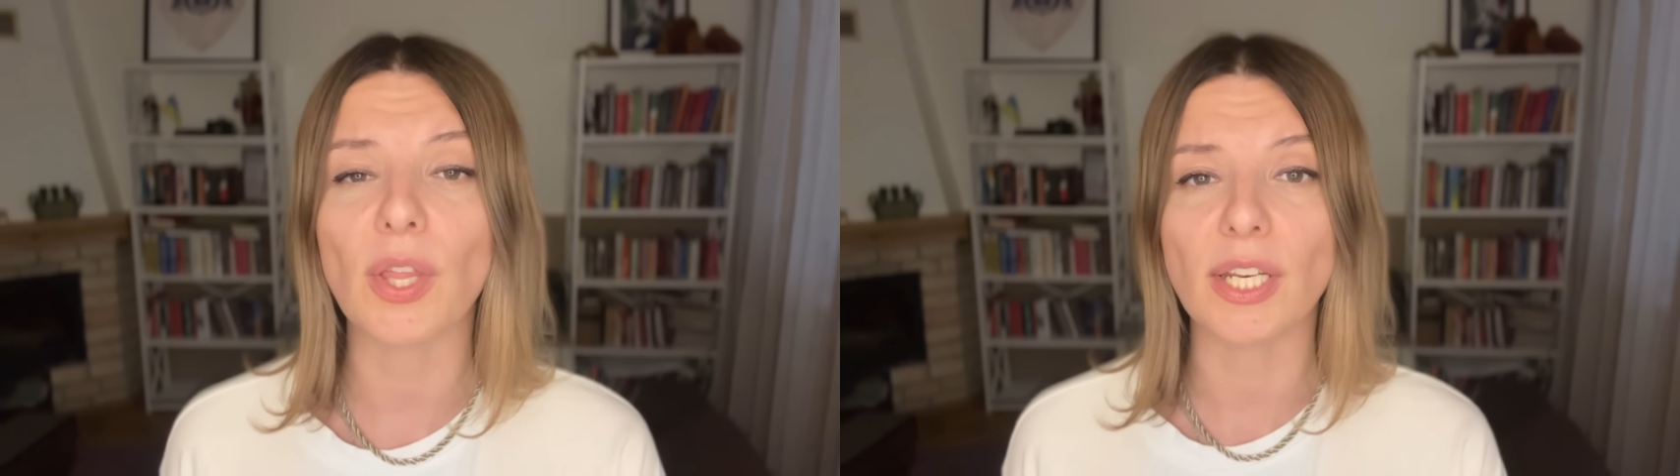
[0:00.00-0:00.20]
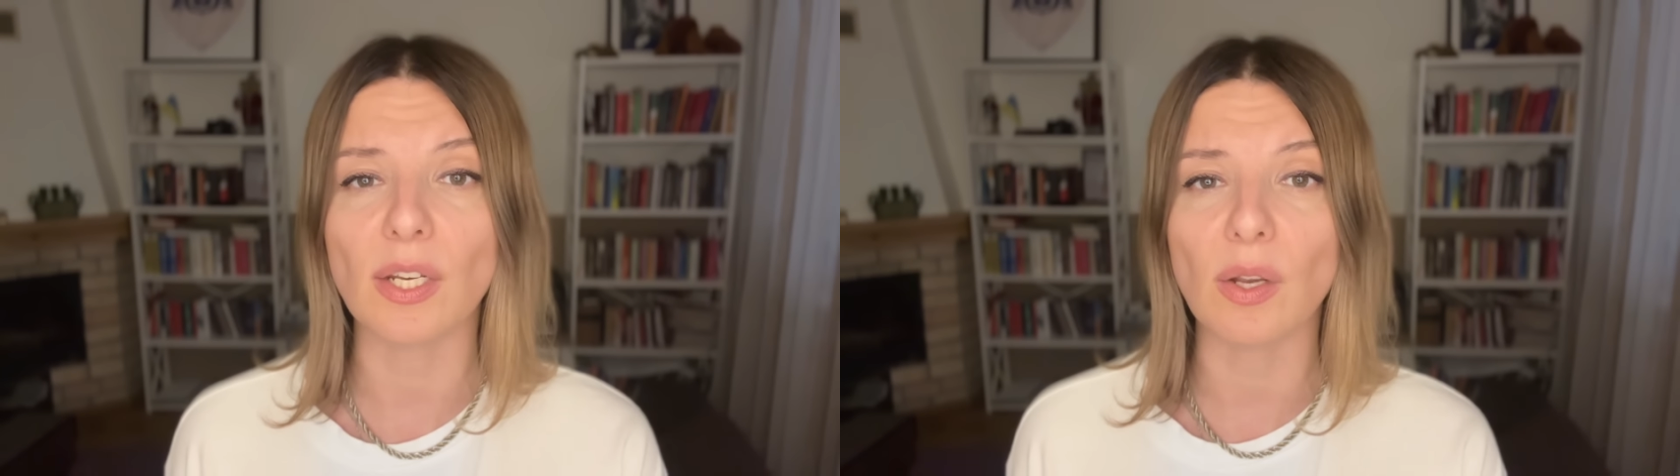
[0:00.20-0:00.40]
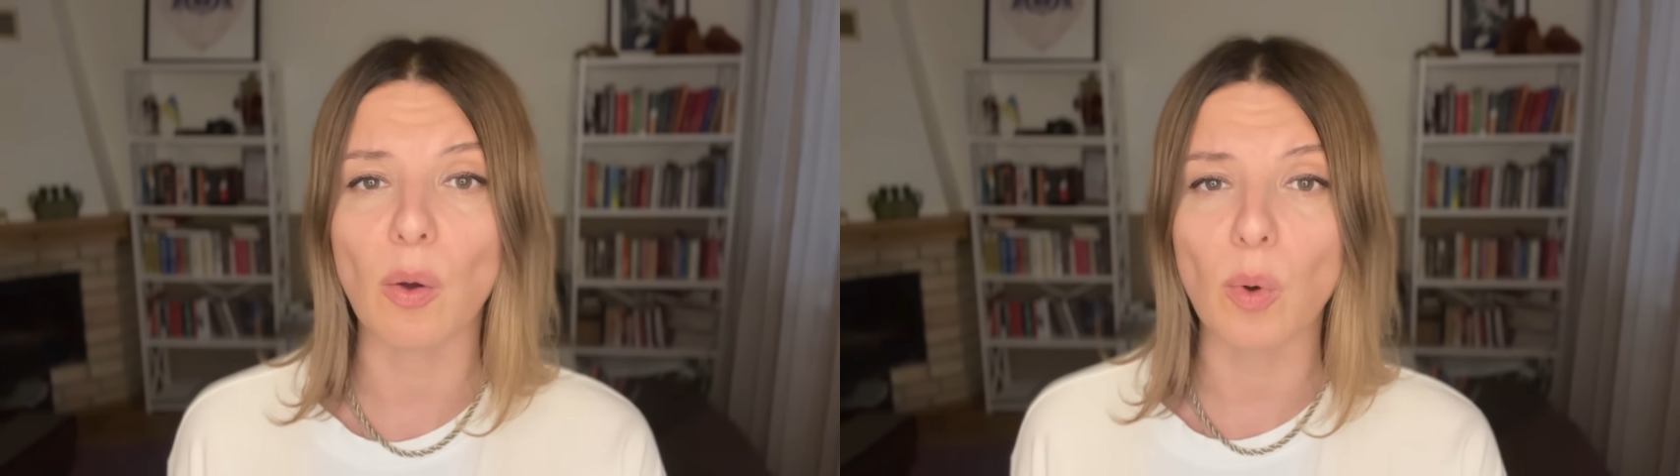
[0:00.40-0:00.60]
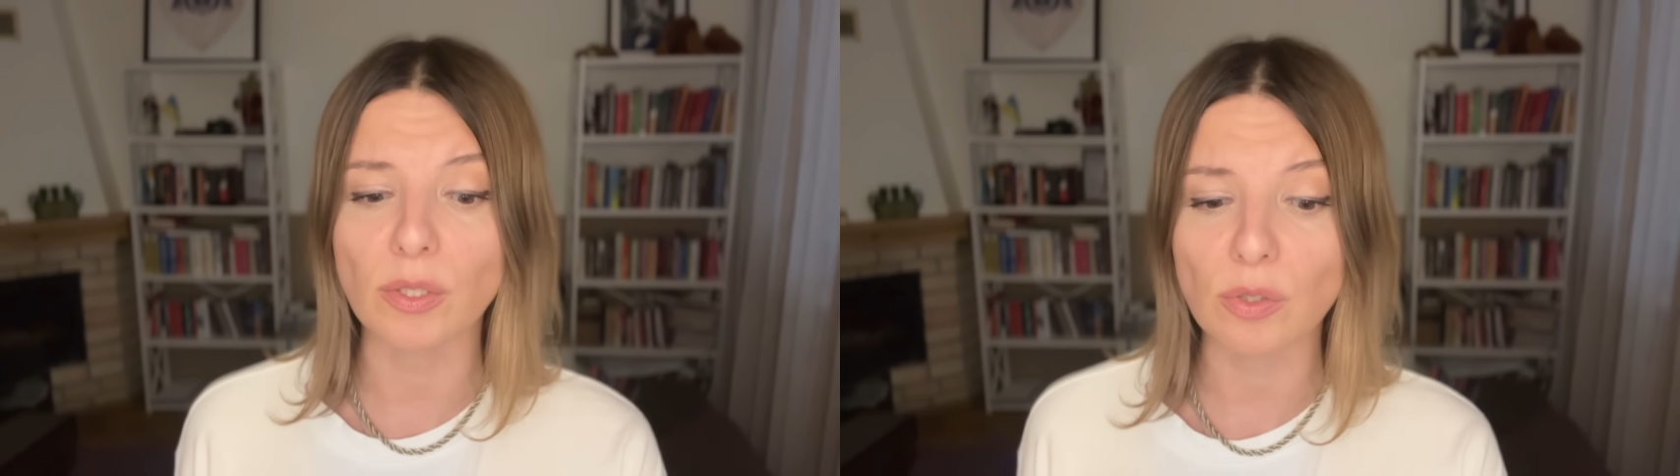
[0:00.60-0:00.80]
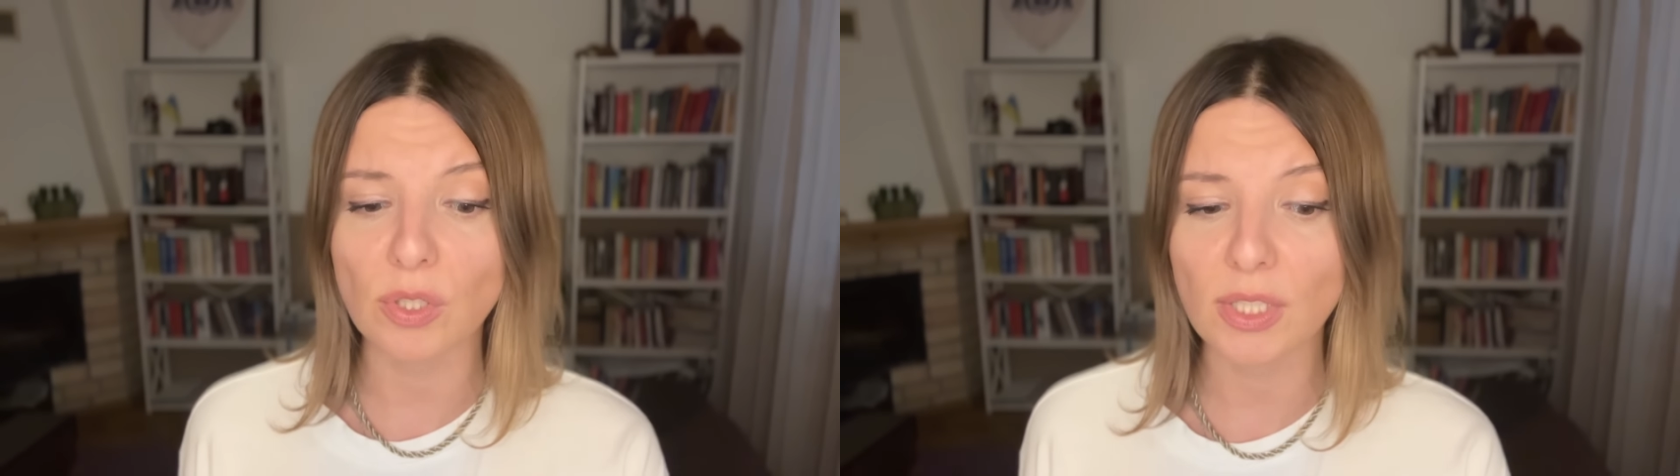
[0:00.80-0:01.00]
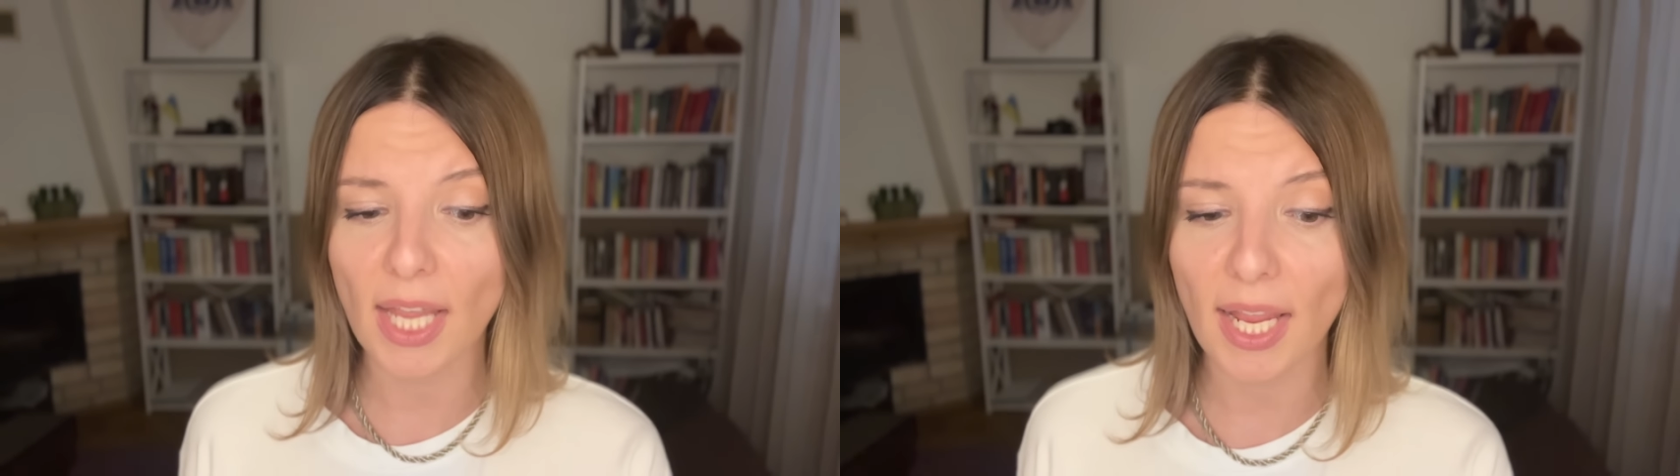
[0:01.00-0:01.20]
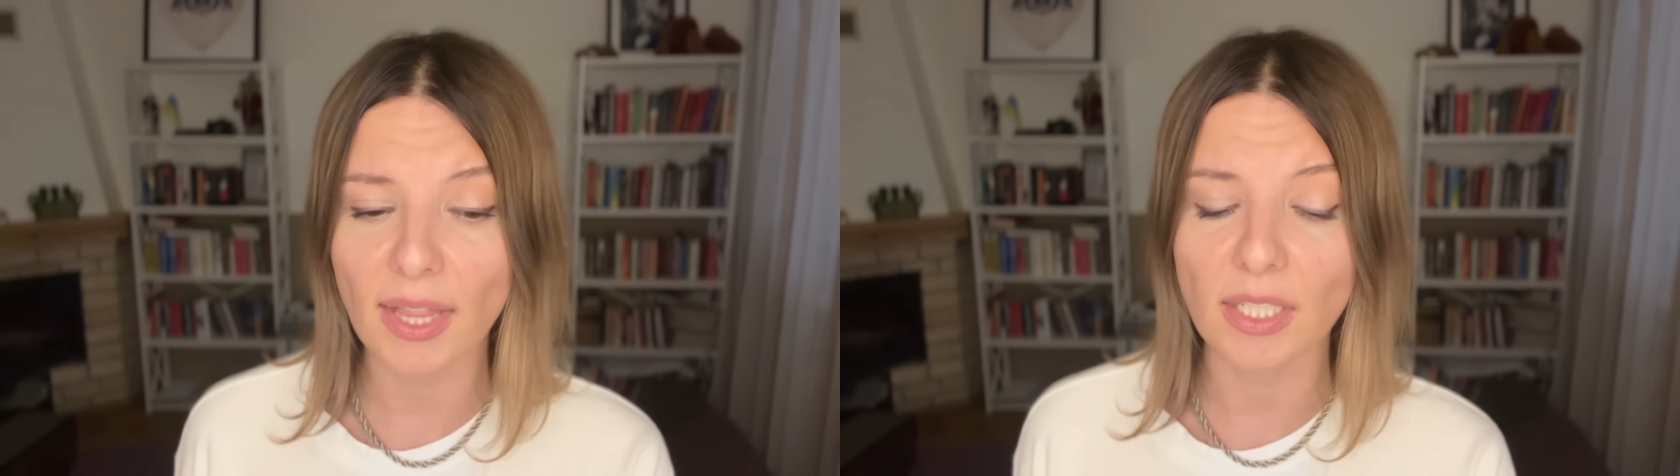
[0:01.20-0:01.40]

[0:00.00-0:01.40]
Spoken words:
They did not want to stay.